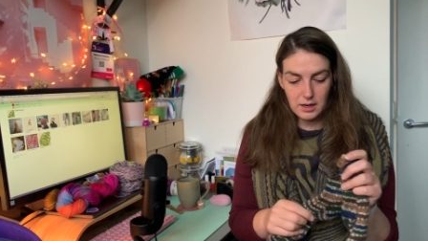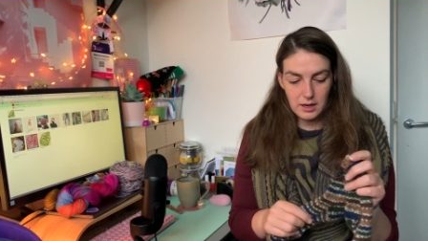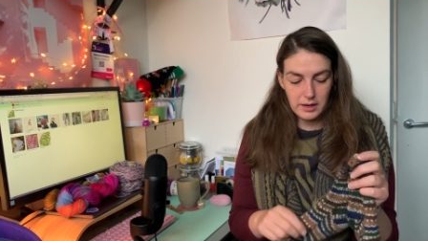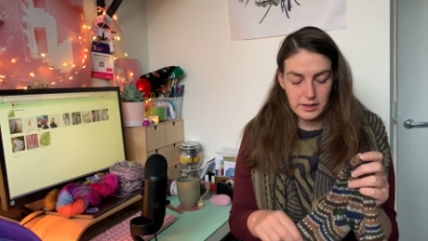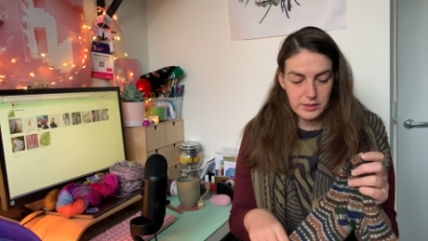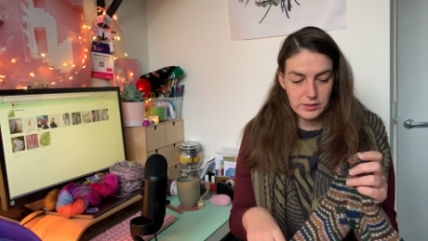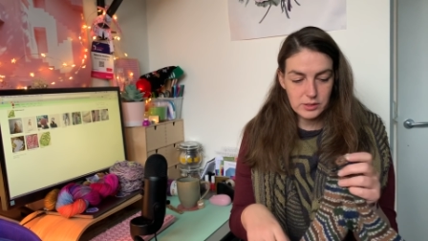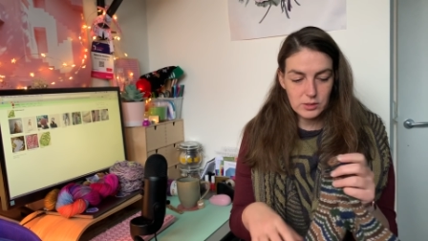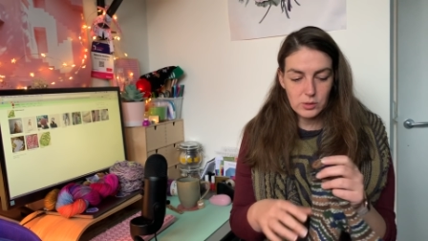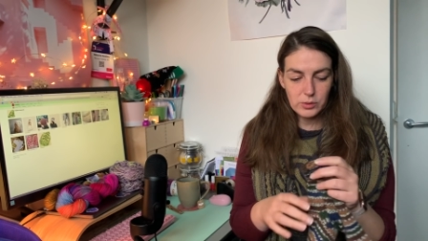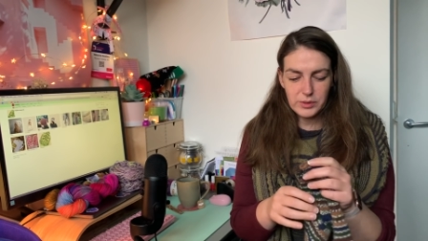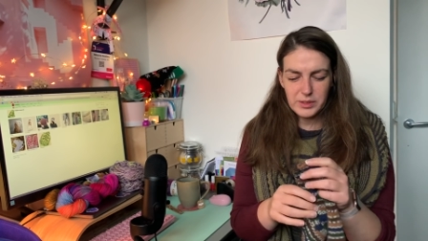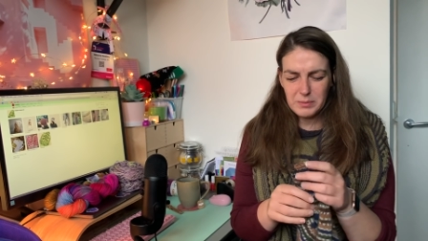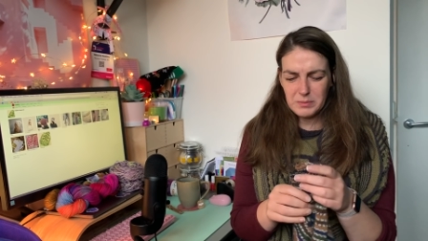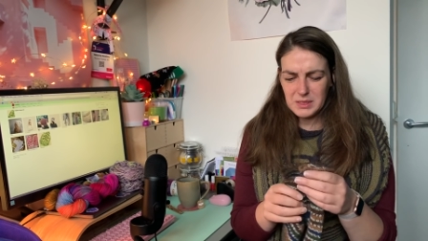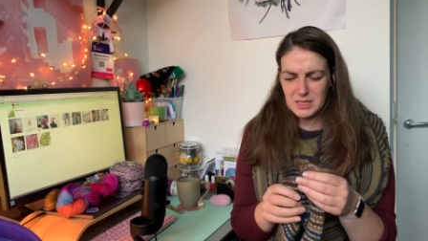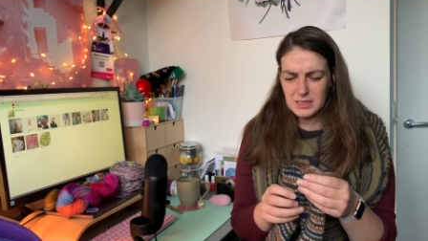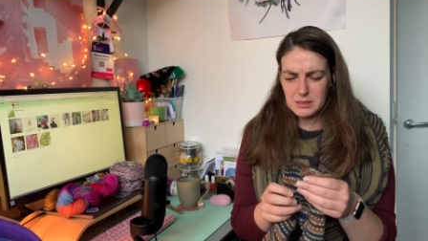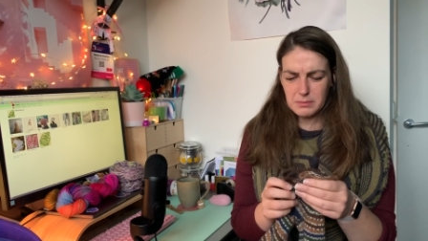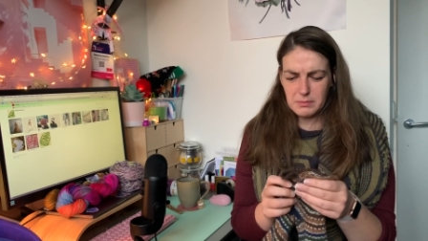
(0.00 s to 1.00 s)
I just call them
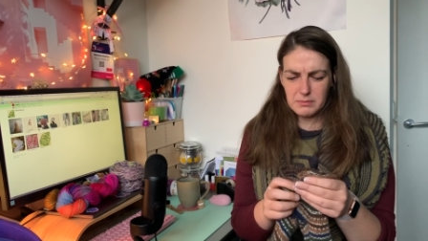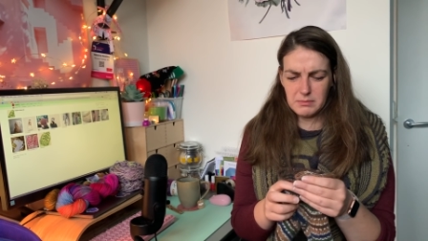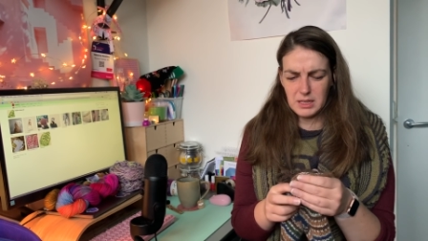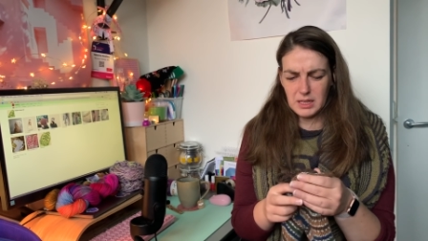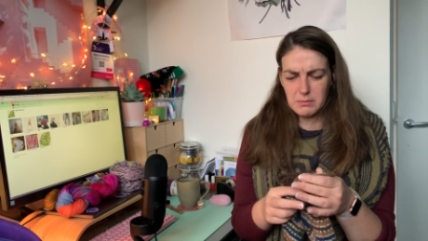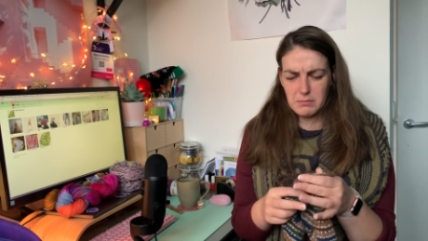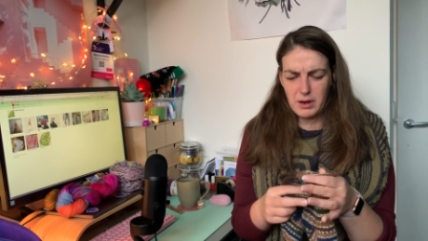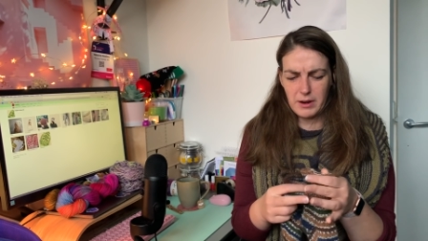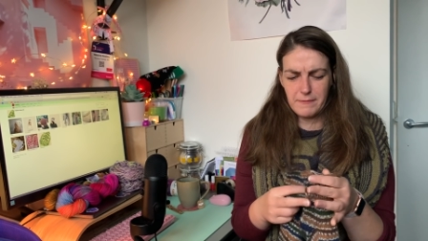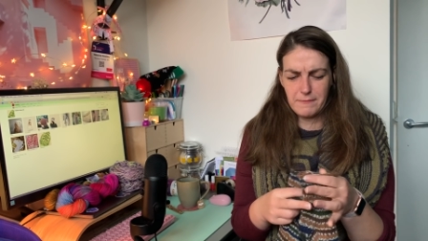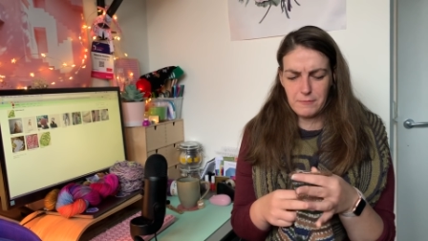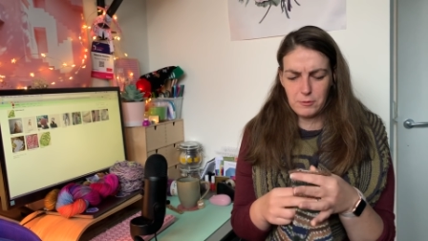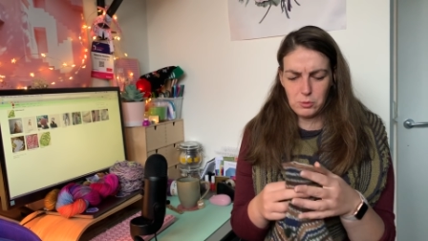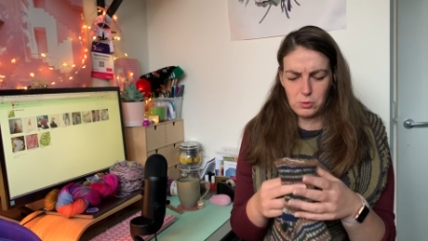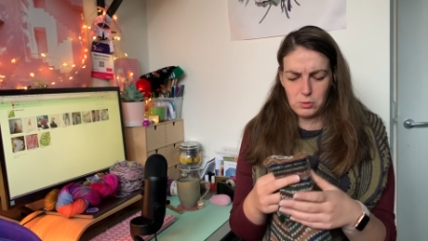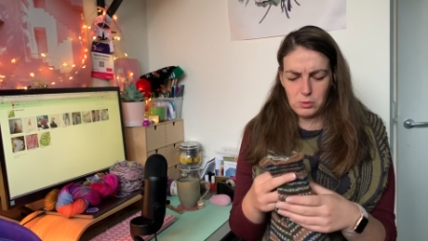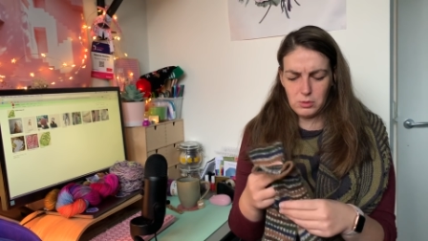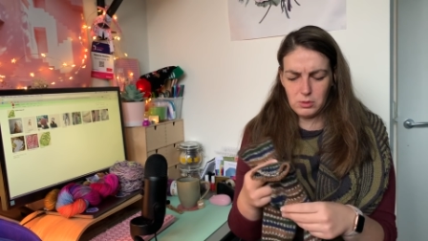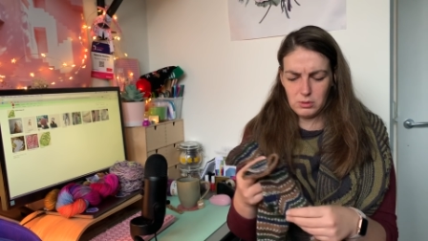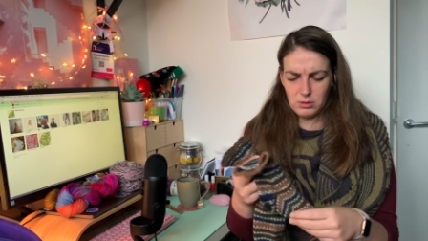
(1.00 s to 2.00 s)
these, like my
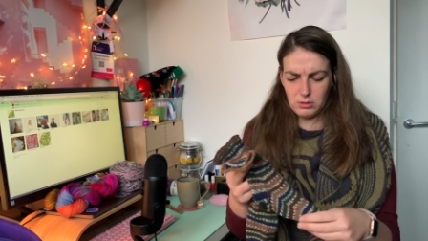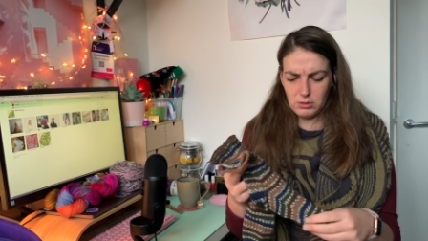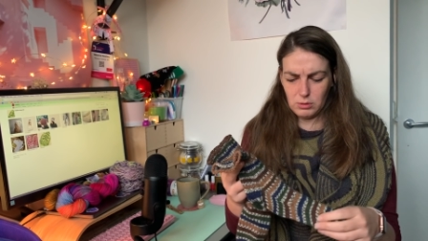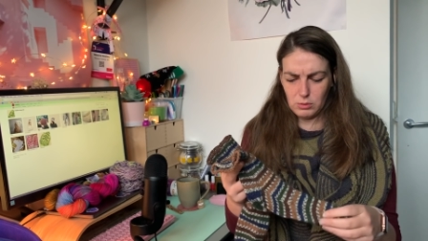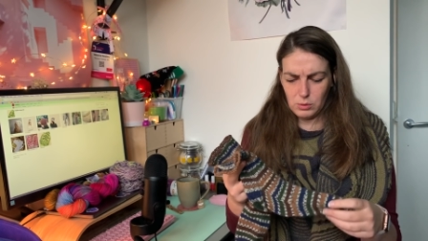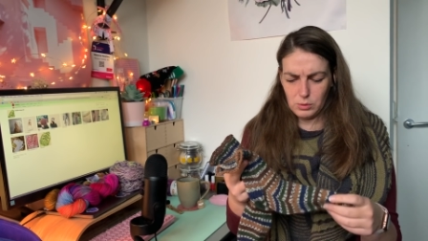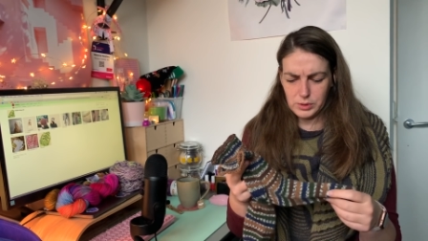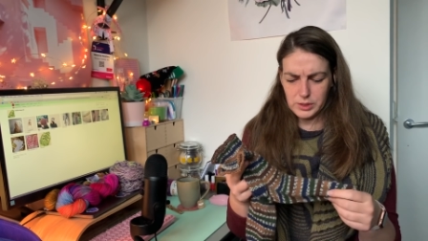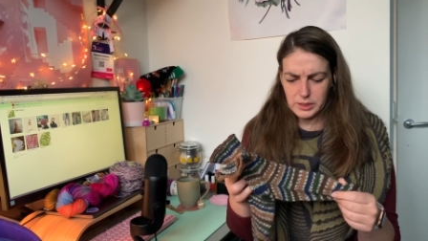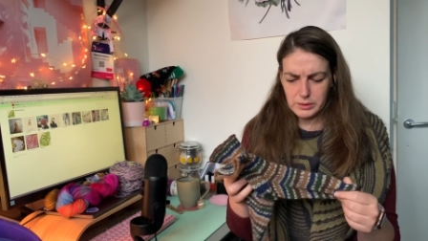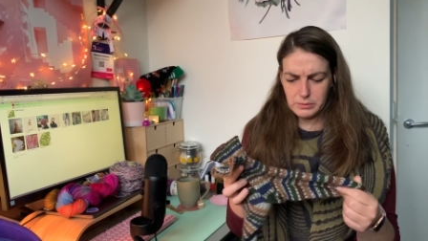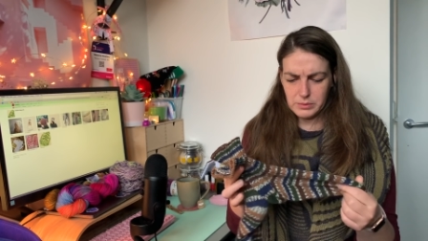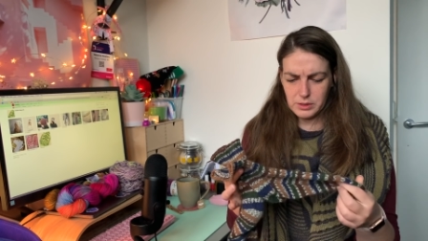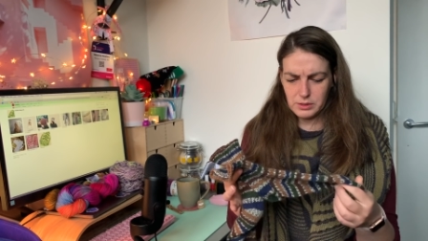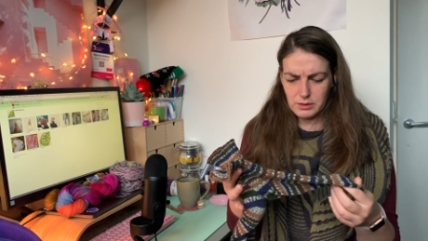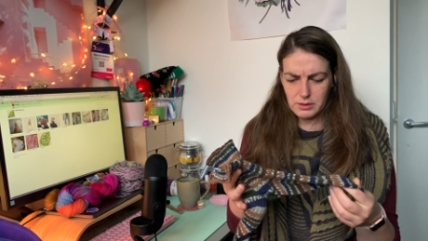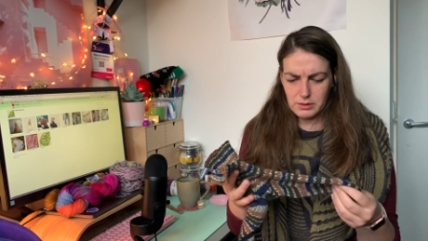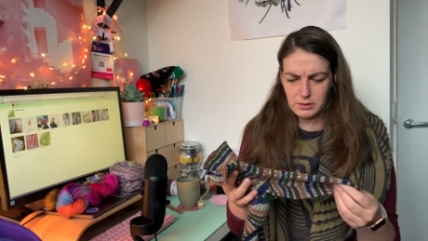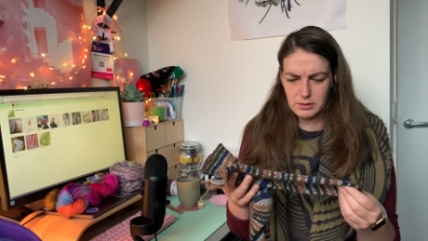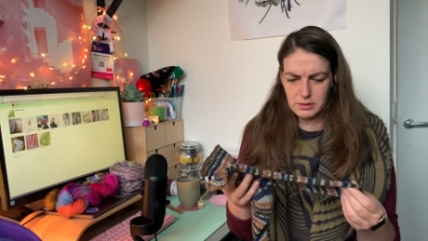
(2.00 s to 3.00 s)
fall or autumn
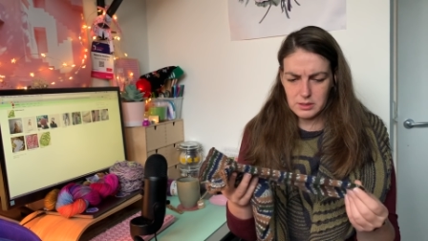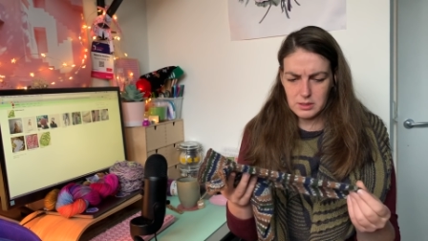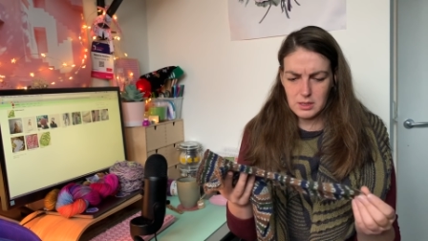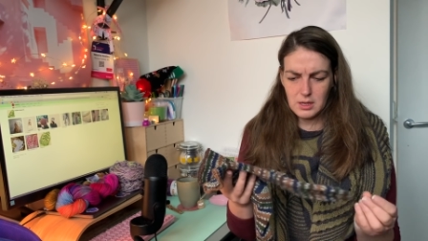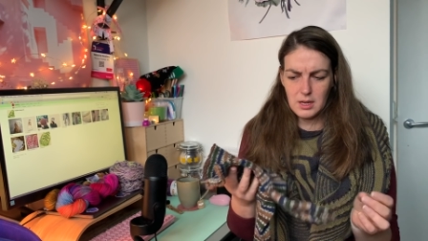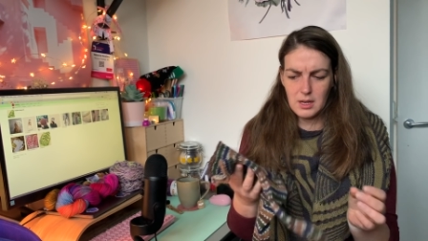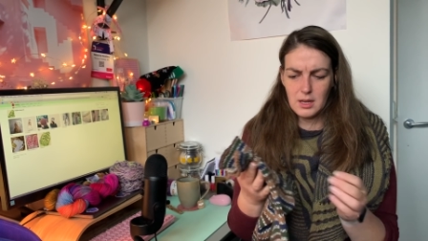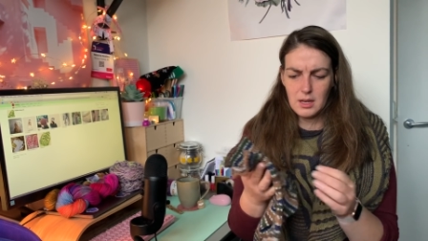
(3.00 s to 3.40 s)
socks.